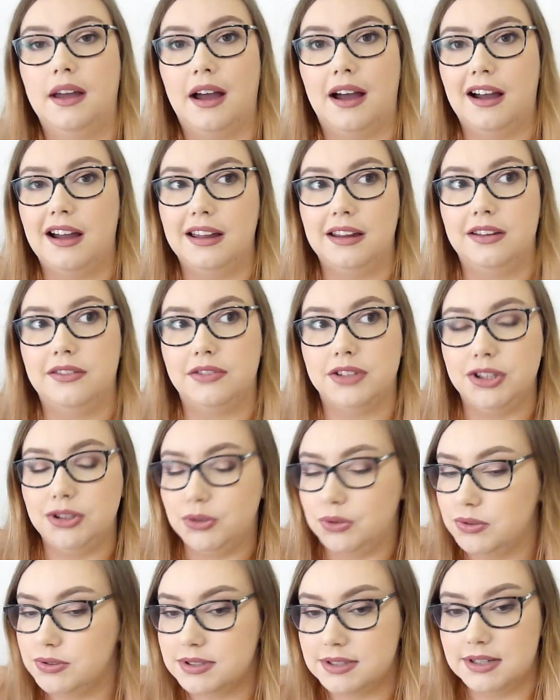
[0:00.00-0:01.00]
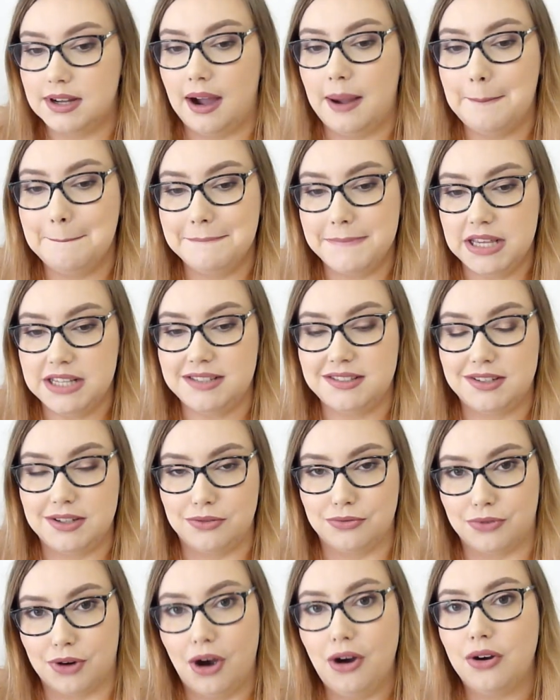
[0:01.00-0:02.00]
I've used up Misty
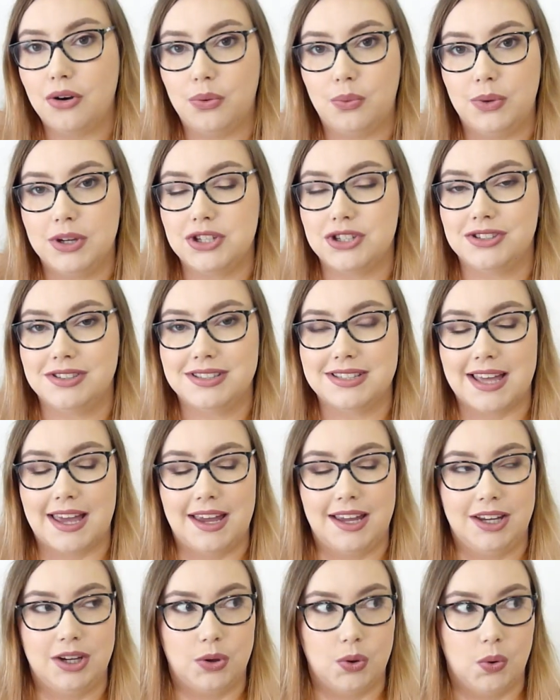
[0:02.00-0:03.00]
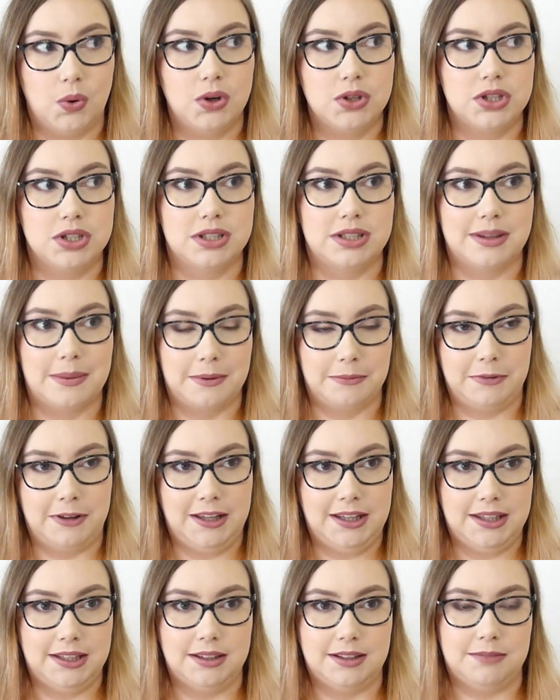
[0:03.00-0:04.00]
Rock, which is a gorgeous
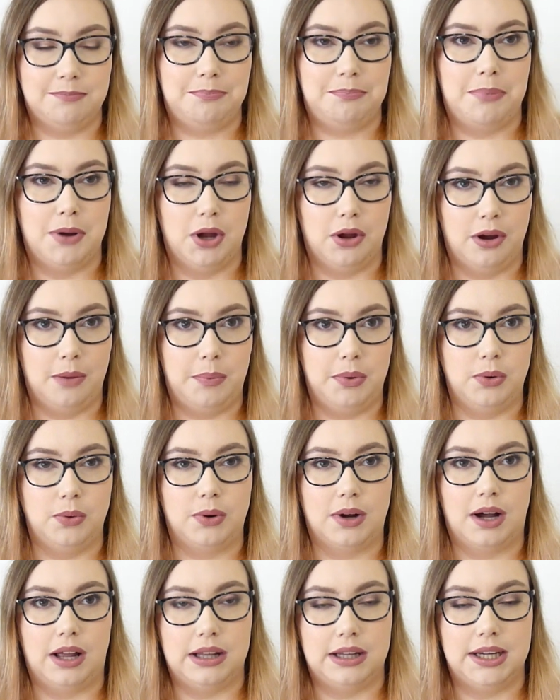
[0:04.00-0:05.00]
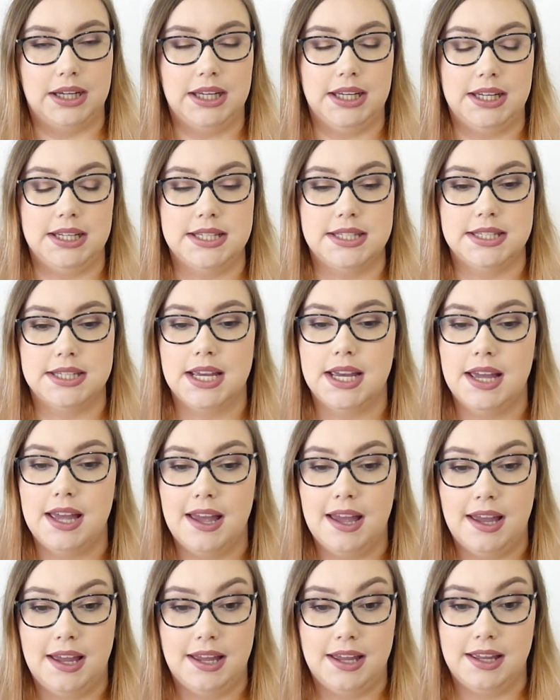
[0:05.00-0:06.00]
purple colour.
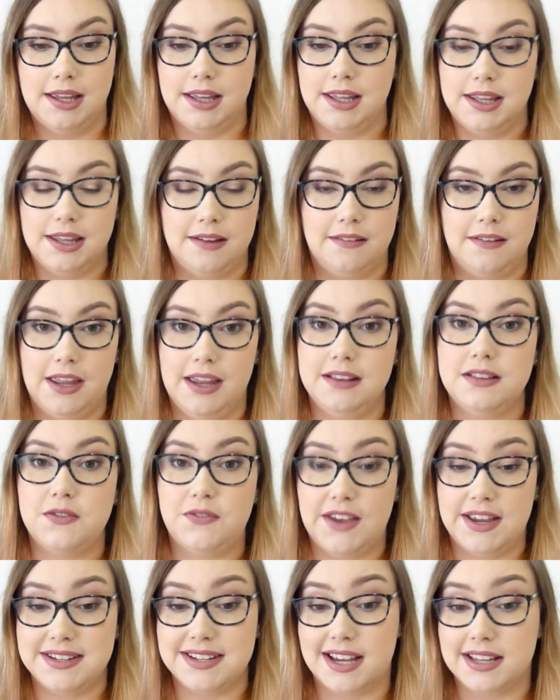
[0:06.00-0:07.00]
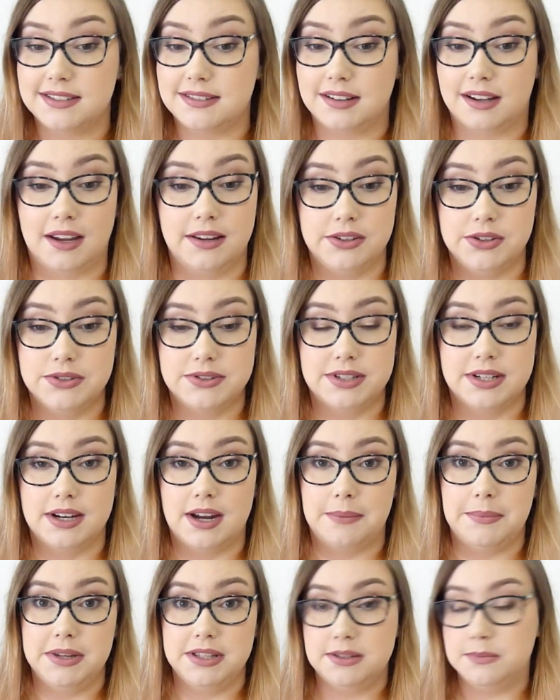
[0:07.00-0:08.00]
It's fantastic. I used it
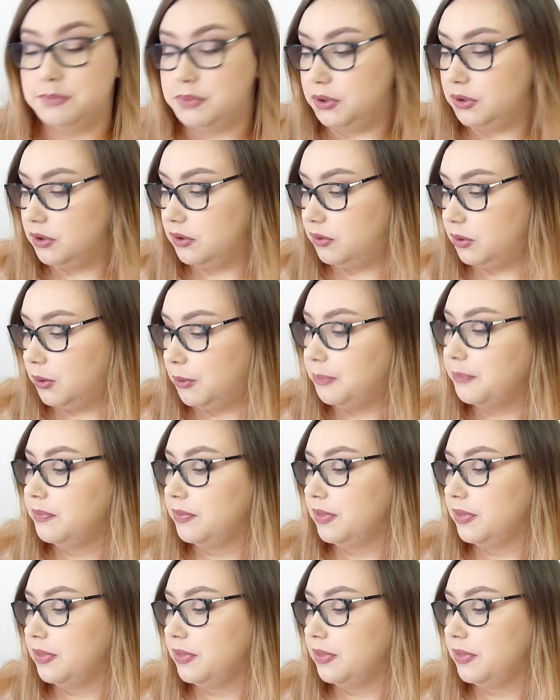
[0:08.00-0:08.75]
up. It's beautiful.